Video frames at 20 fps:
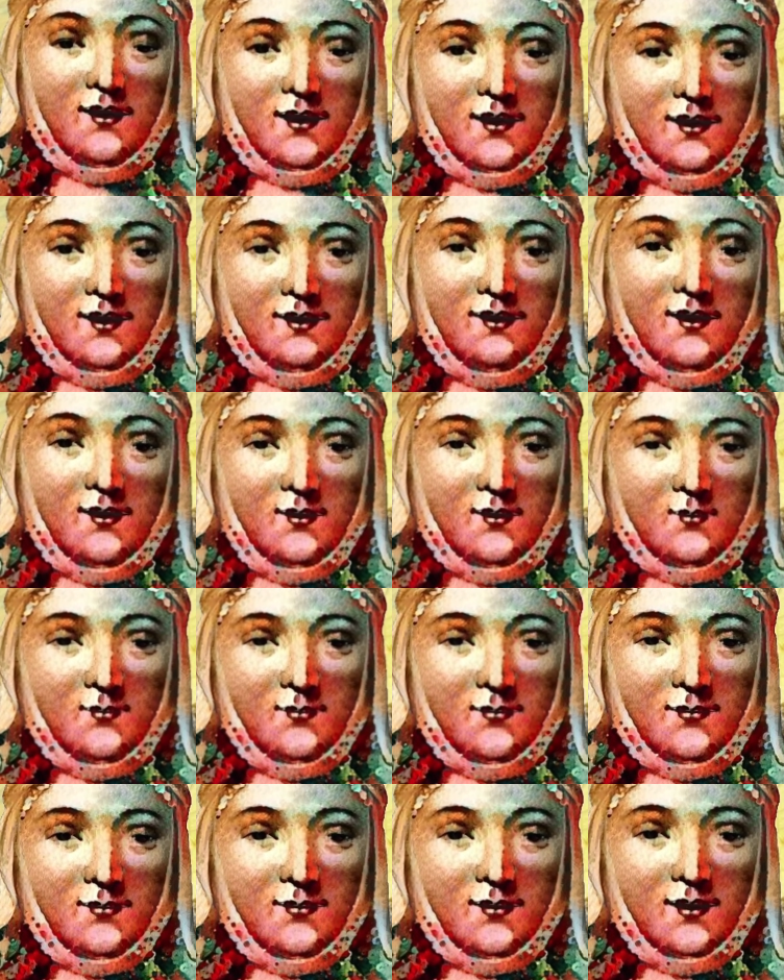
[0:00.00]
VII,
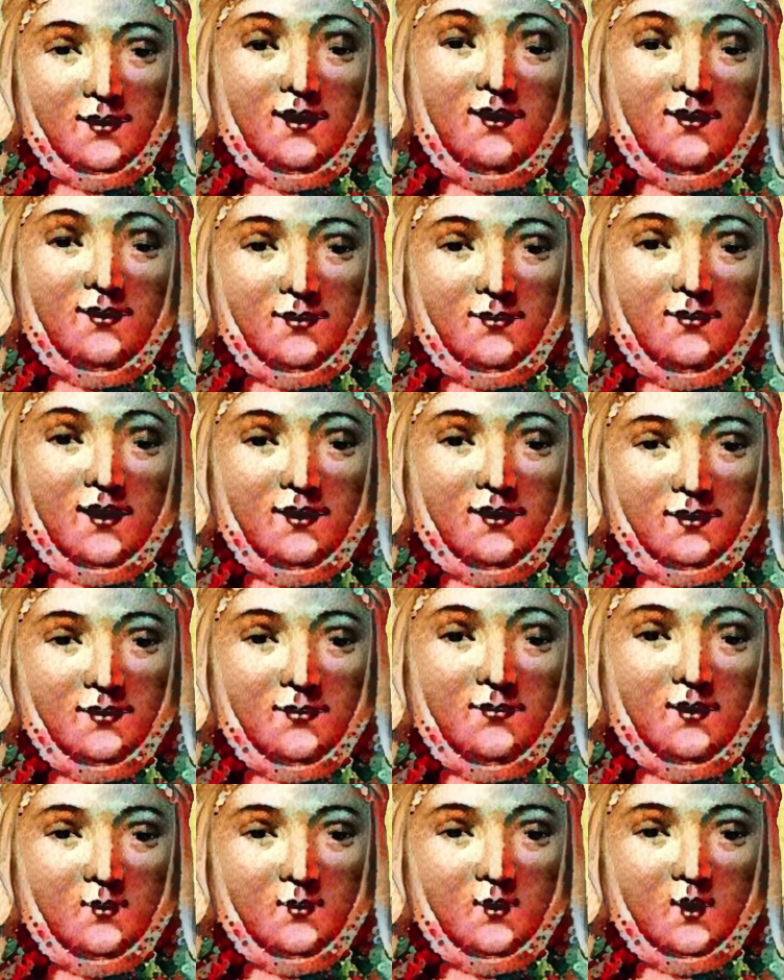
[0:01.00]
my first
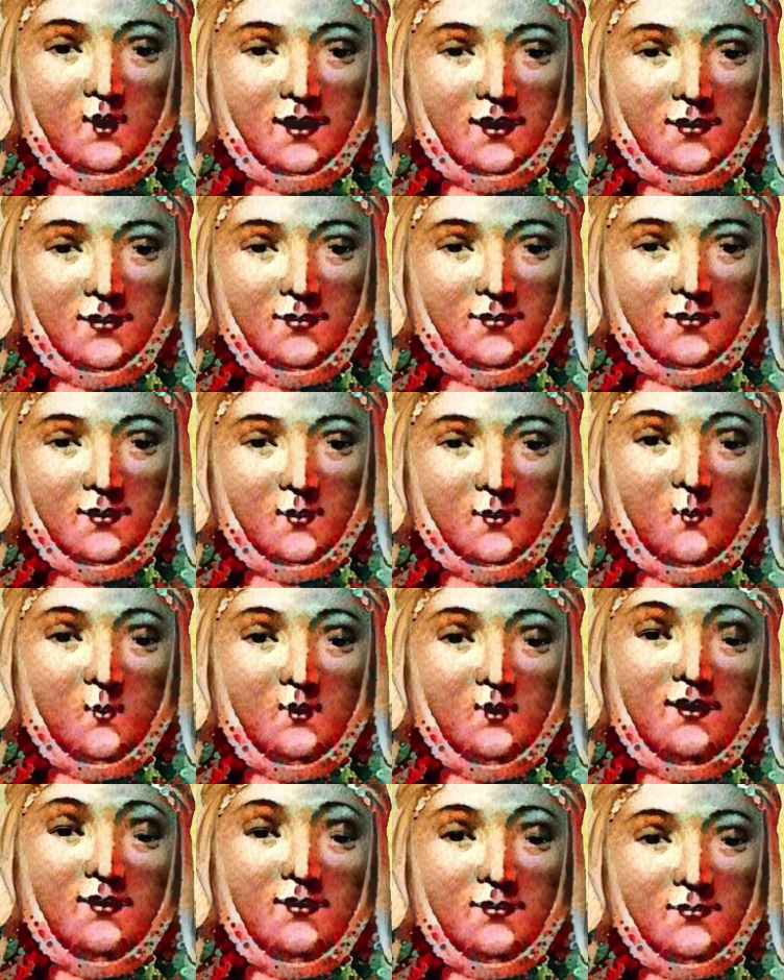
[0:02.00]
husband,
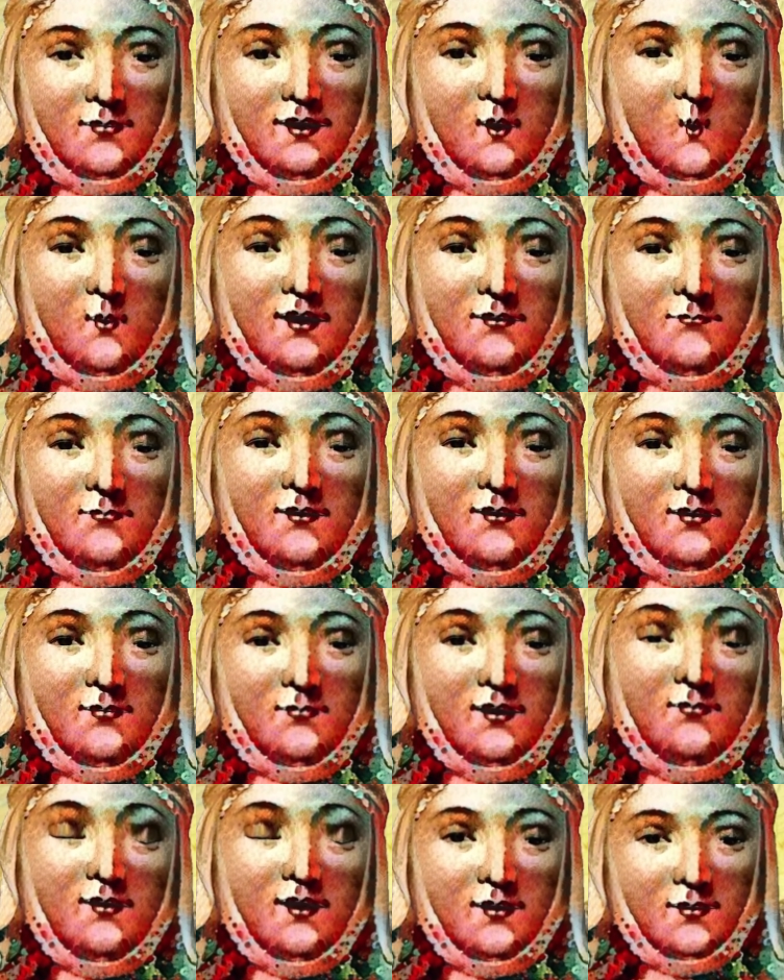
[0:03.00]
was not too
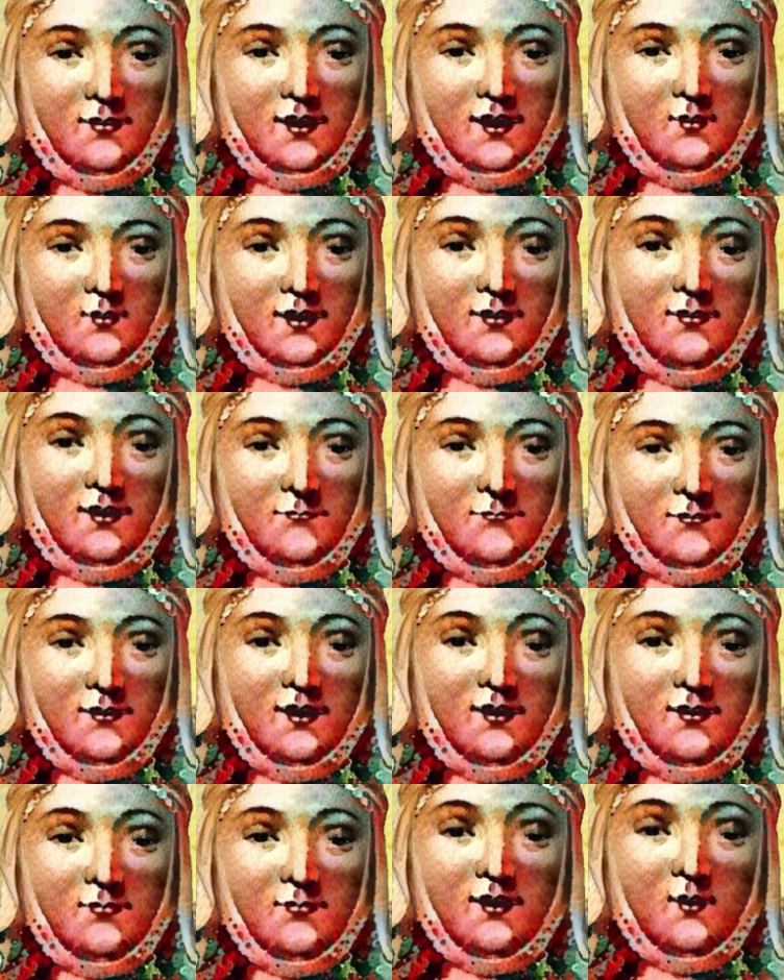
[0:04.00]
enthusiastic about
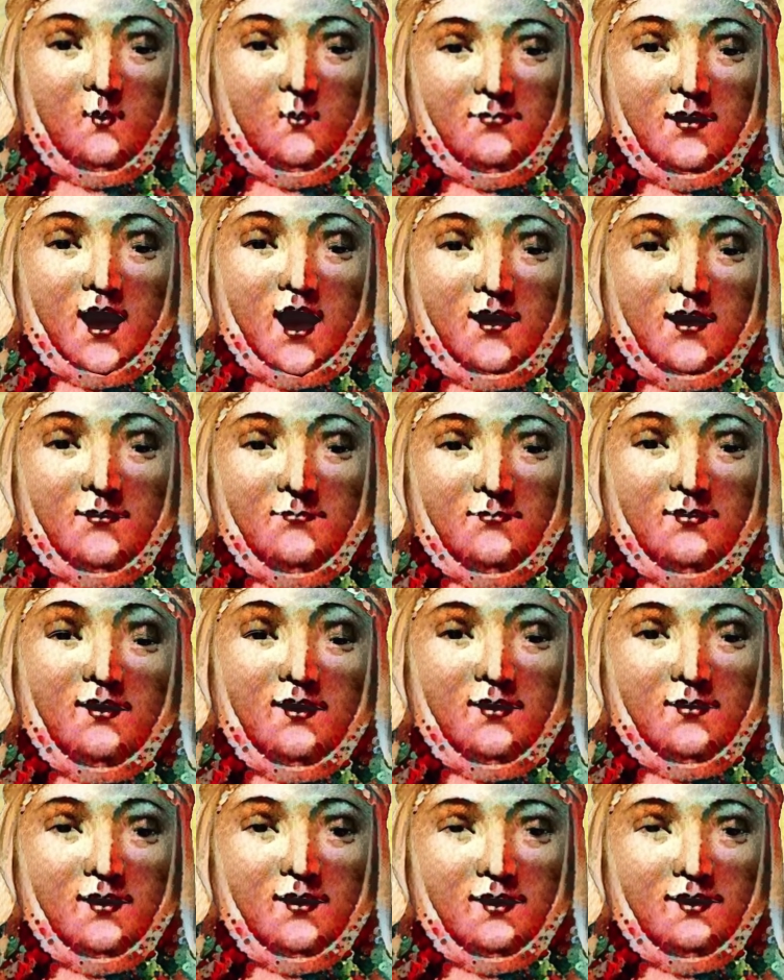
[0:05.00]
losing the whole of
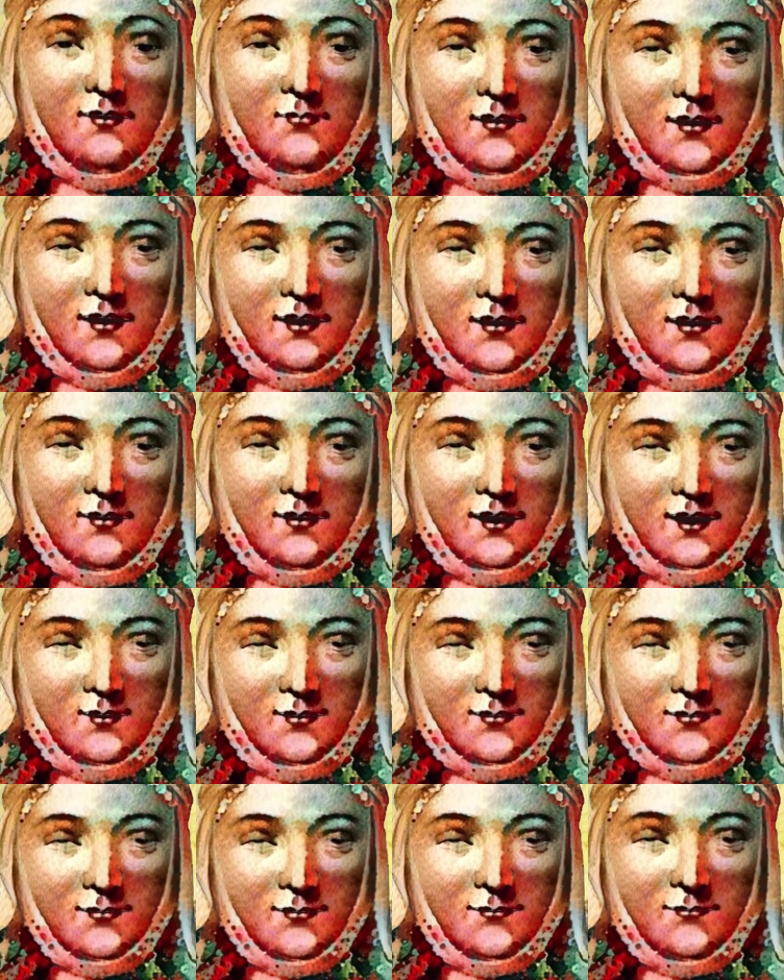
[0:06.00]
Aquitaine to me,
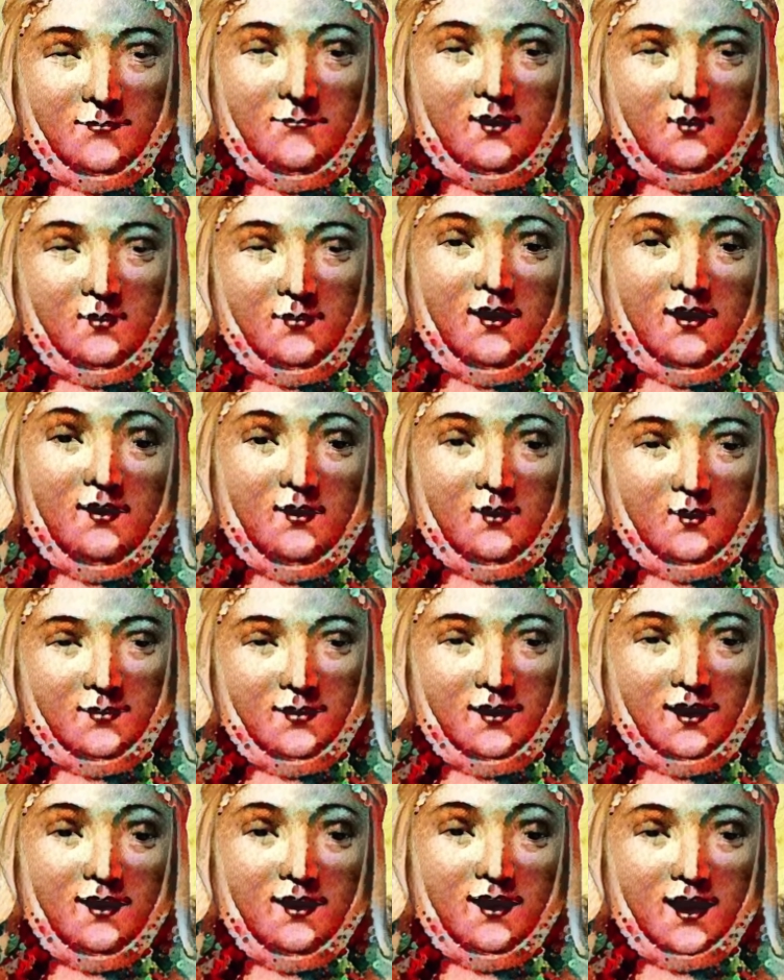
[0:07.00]
and quite a
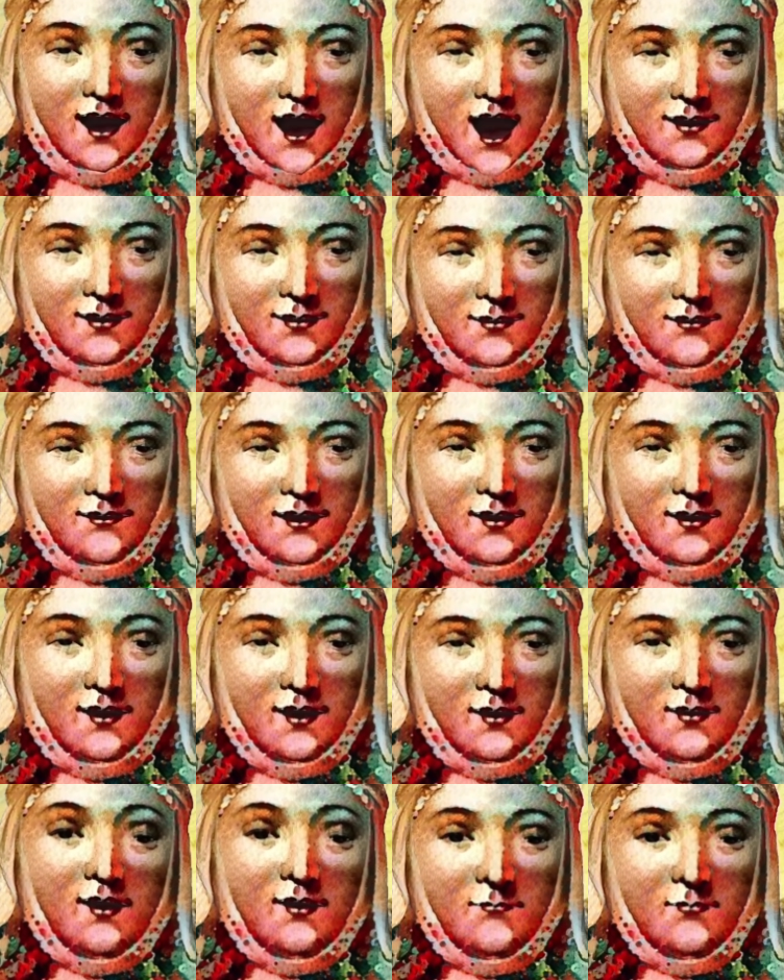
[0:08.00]
few noblemen
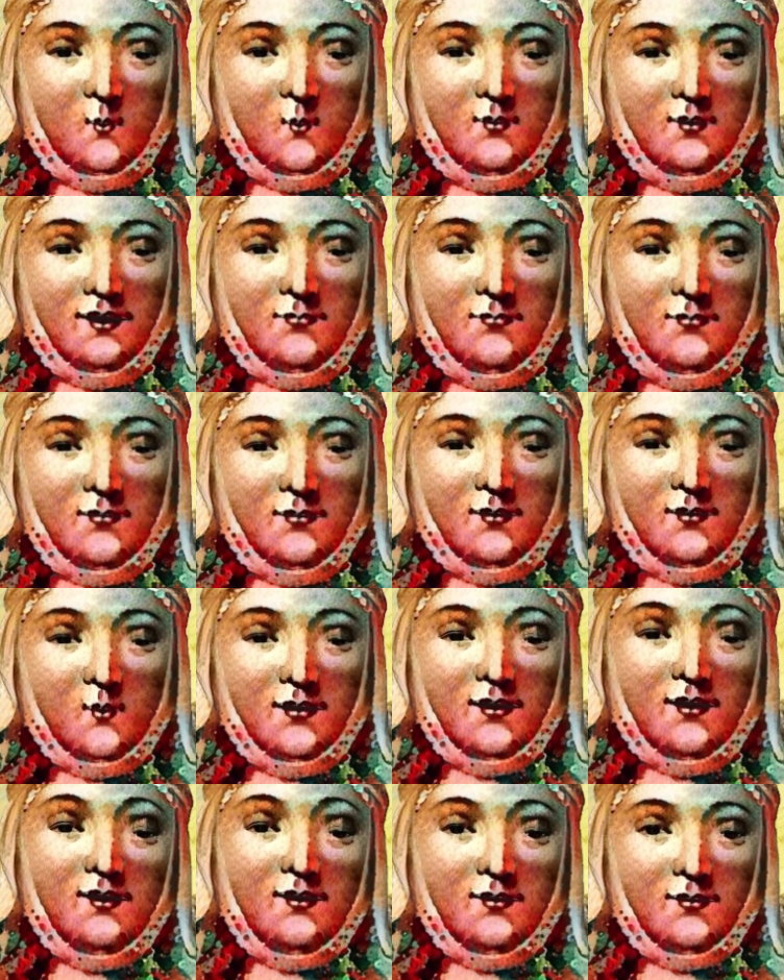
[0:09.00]
within Aquitaine did
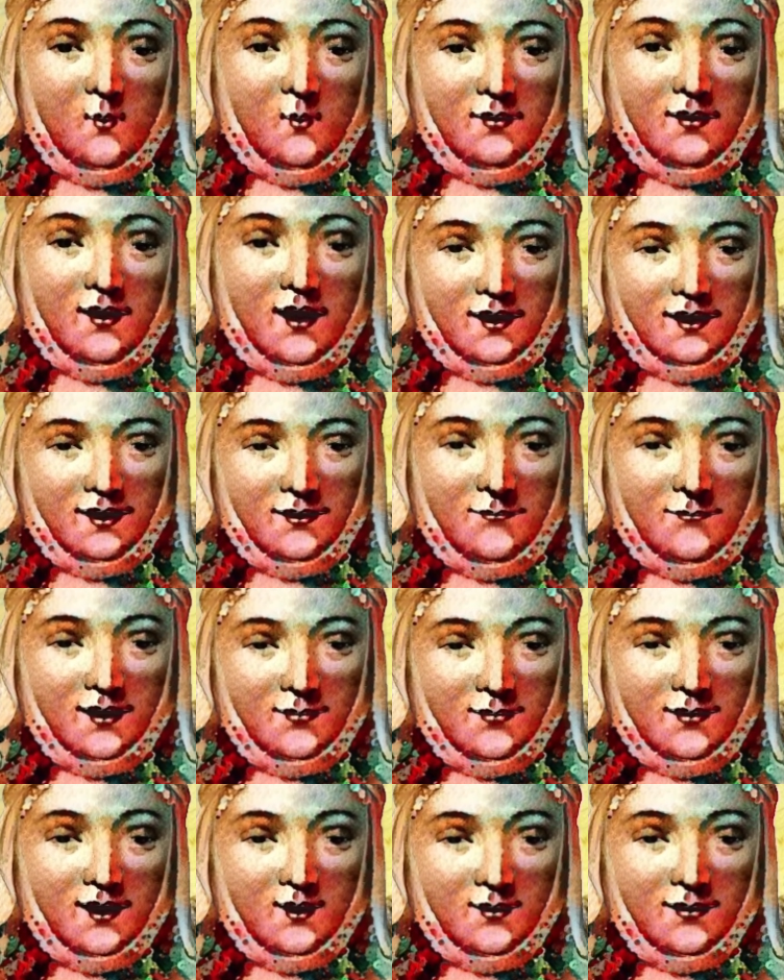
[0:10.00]
not embrace my
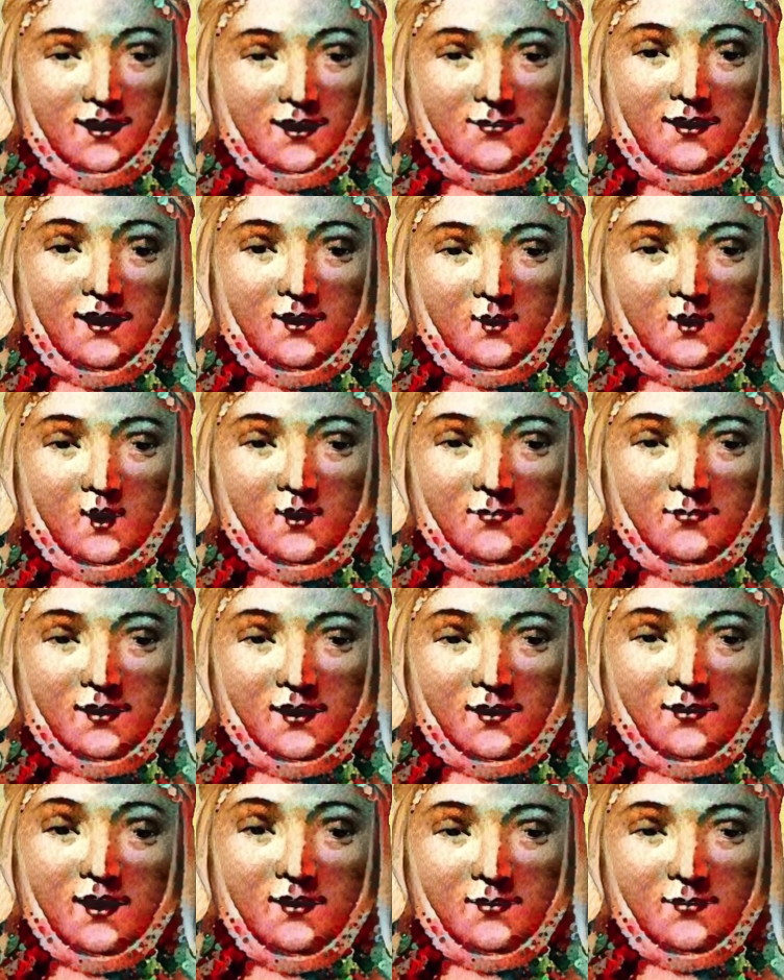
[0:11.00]
second husband
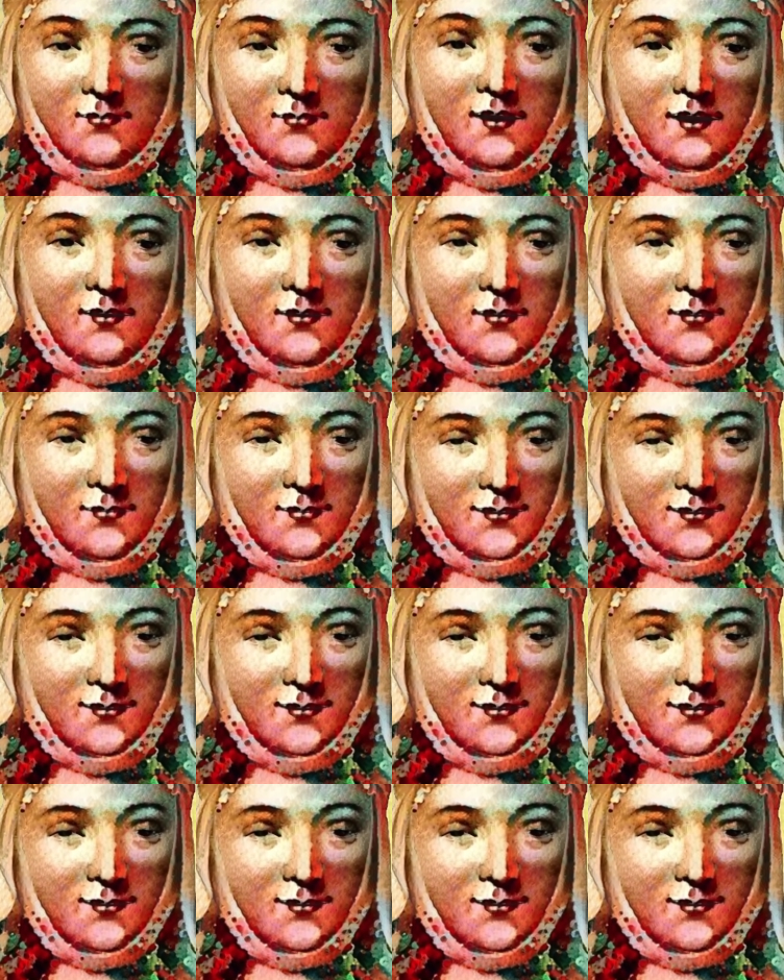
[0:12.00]
as their king.